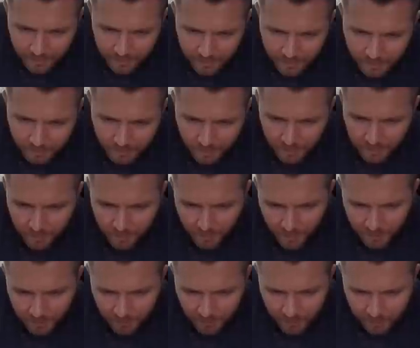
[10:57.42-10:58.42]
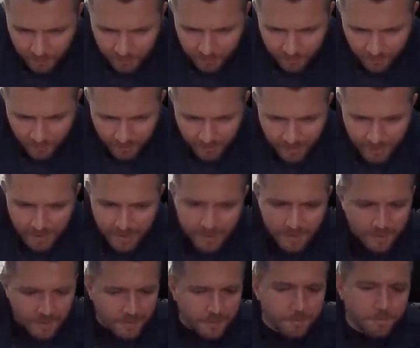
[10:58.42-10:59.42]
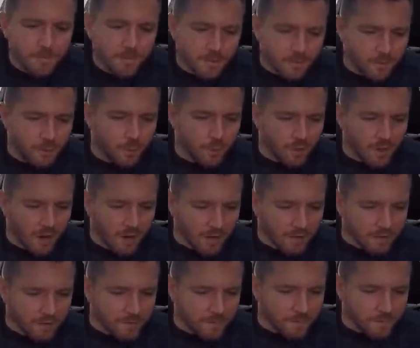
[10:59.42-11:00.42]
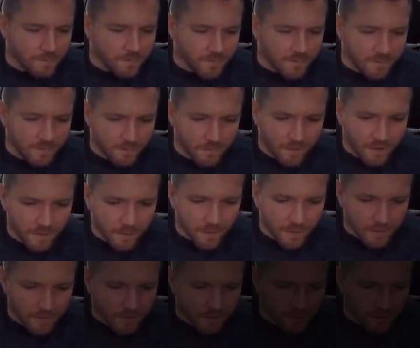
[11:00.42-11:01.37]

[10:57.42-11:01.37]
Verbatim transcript: Convertible with a Christmas tree. Cool cars. Very well done.